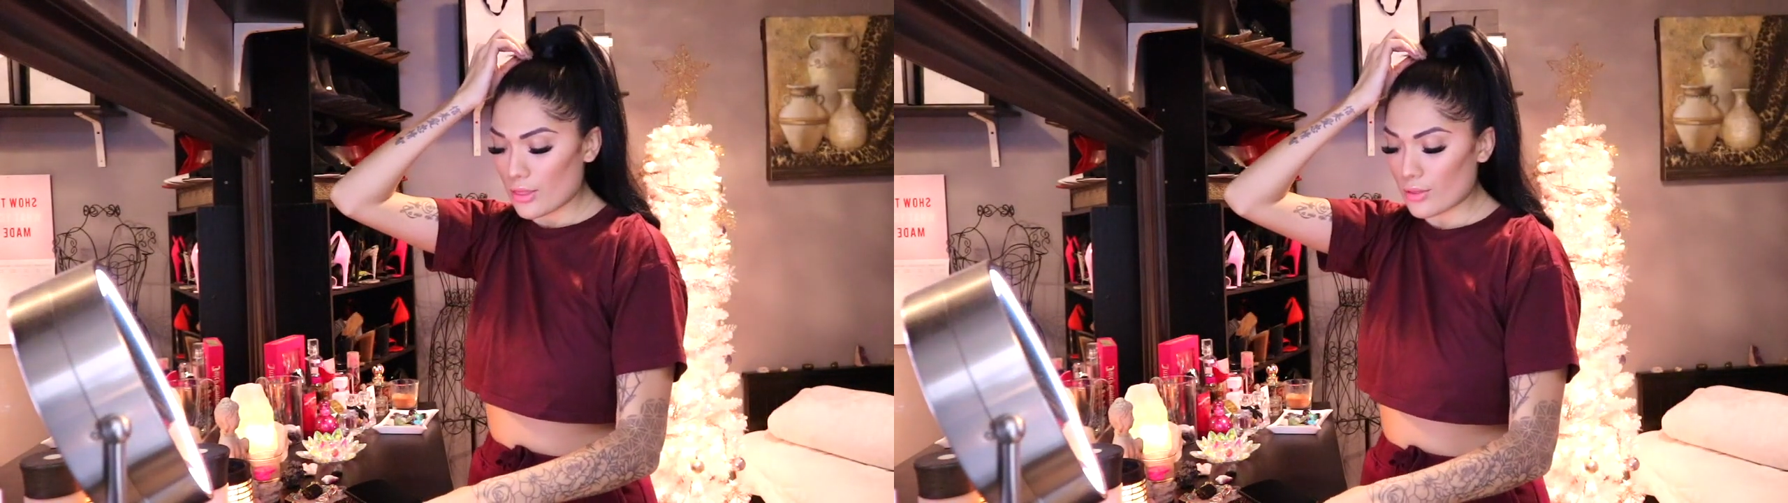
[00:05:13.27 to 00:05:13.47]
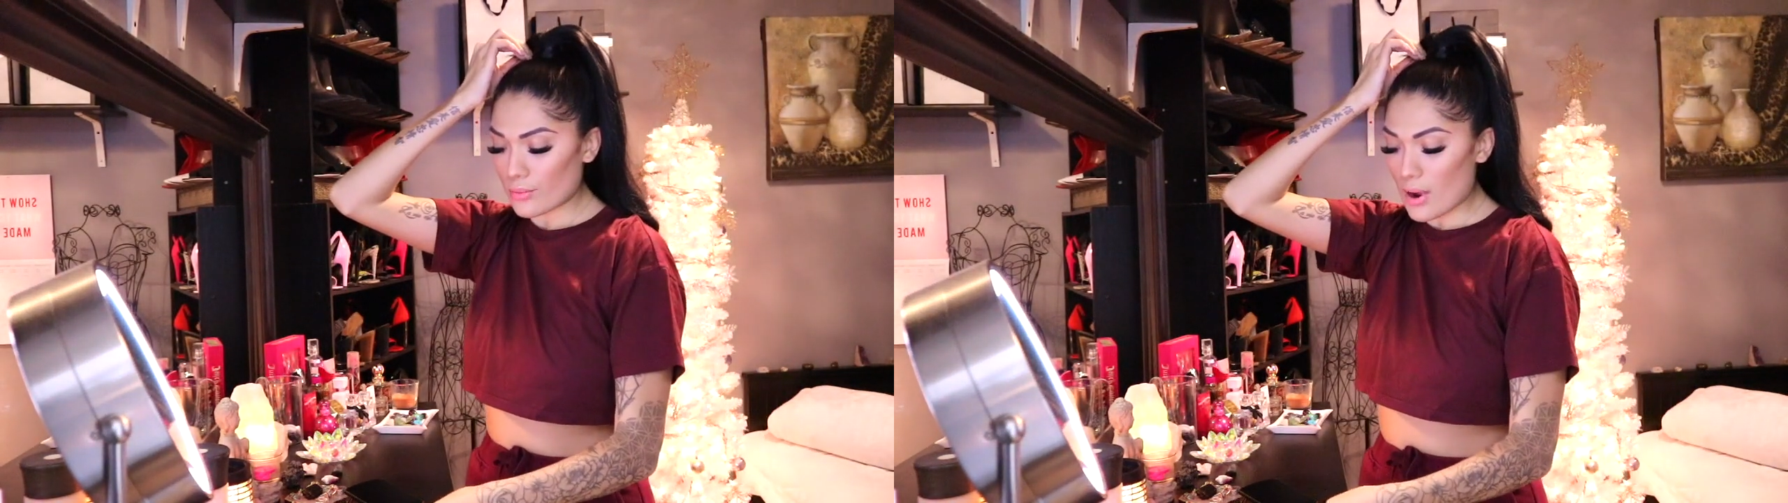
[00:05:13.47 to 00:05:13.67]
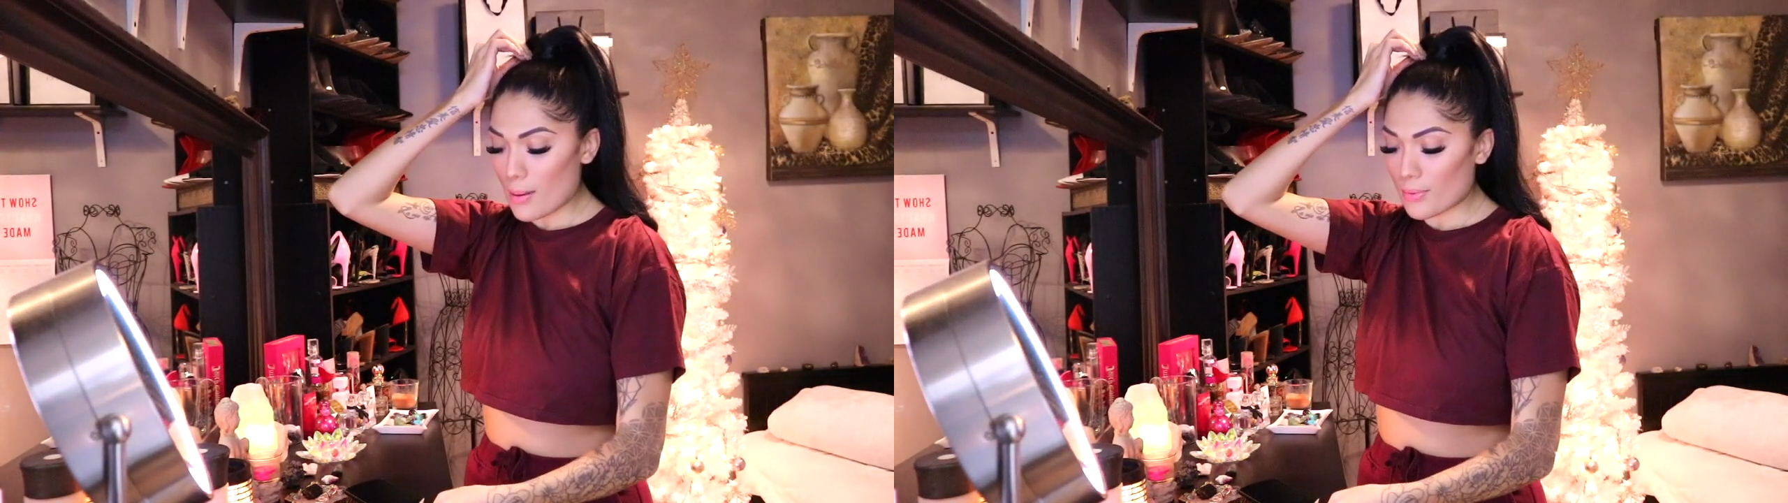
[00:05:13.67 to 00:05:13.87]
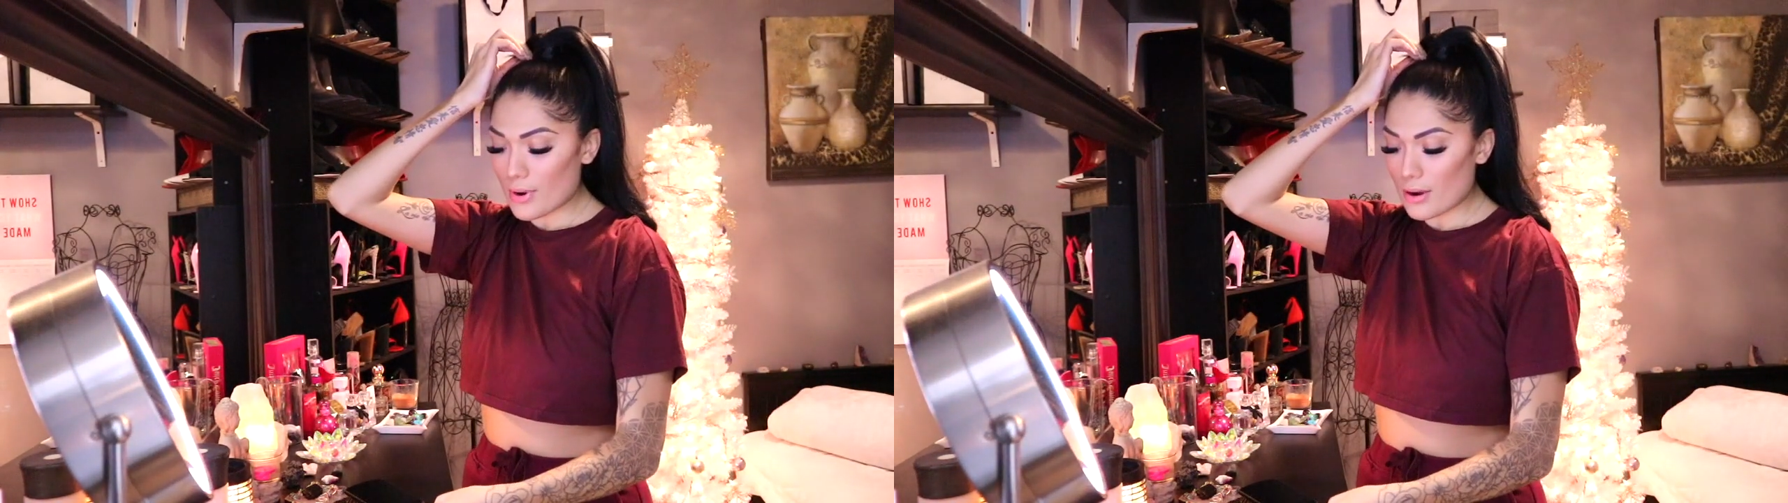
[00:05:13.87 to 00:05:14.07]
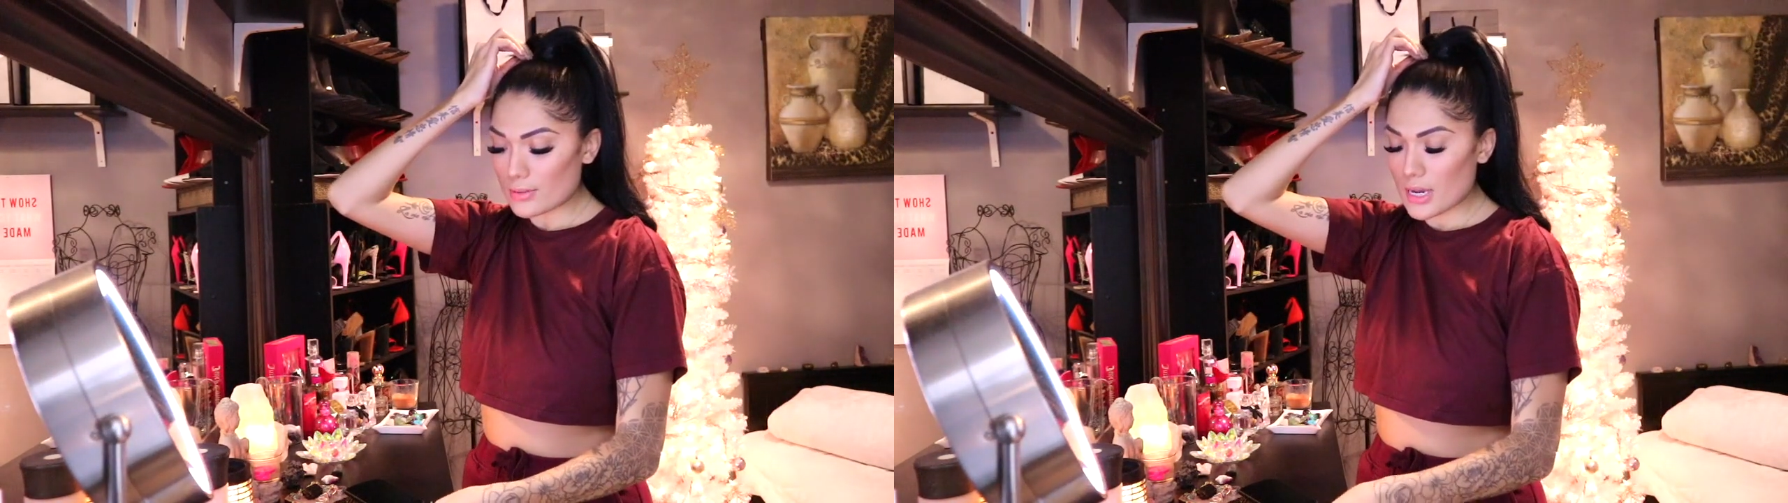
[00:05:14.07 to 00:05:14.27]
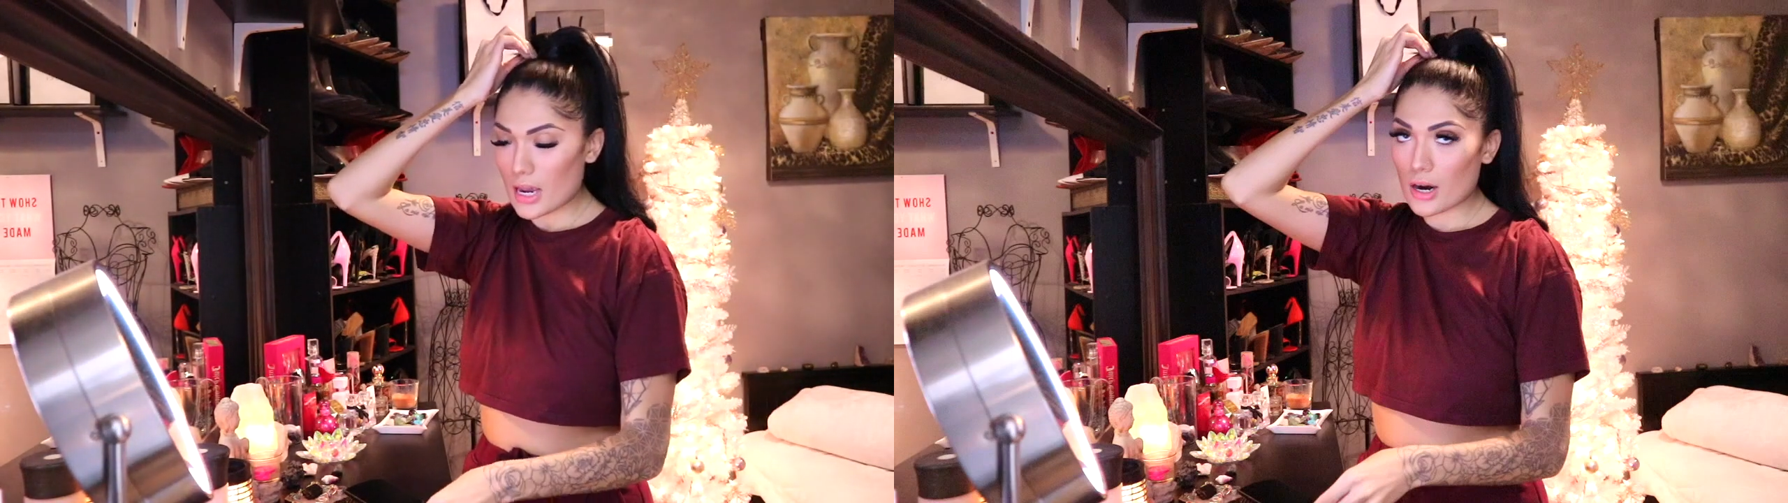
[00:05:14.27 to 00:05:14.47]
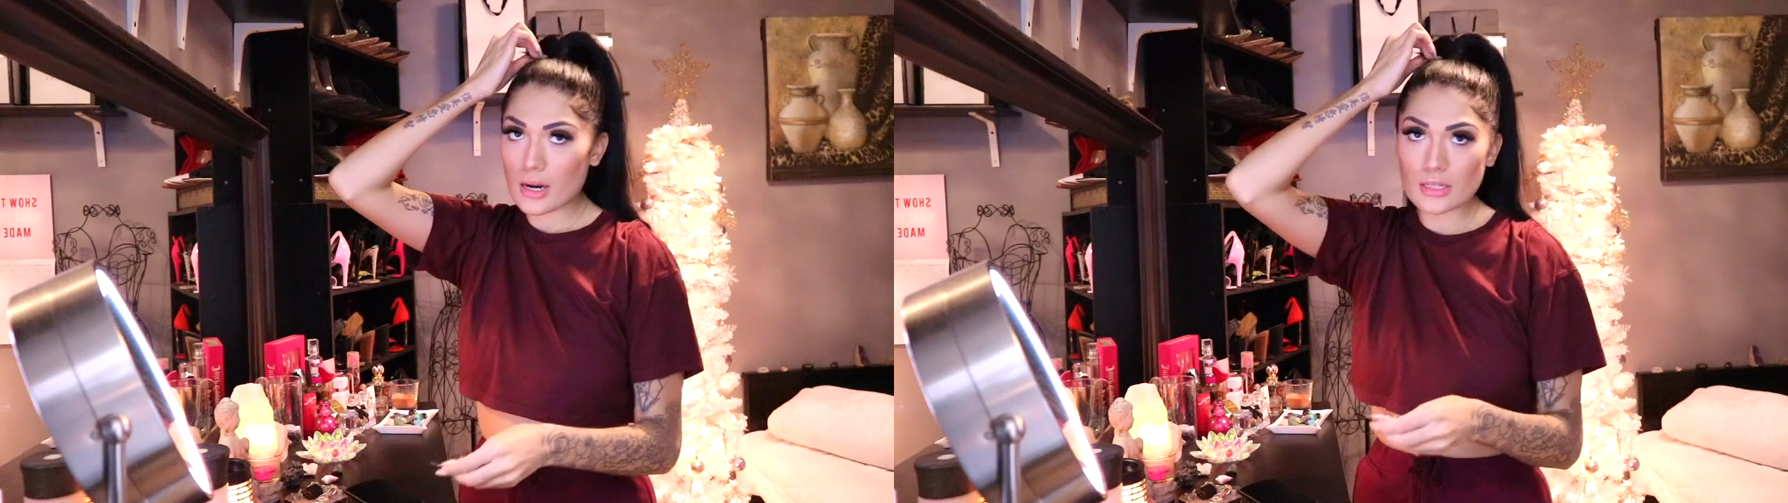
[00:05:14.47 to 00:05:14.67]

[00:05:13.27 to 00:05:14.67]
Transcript: the wraparound hair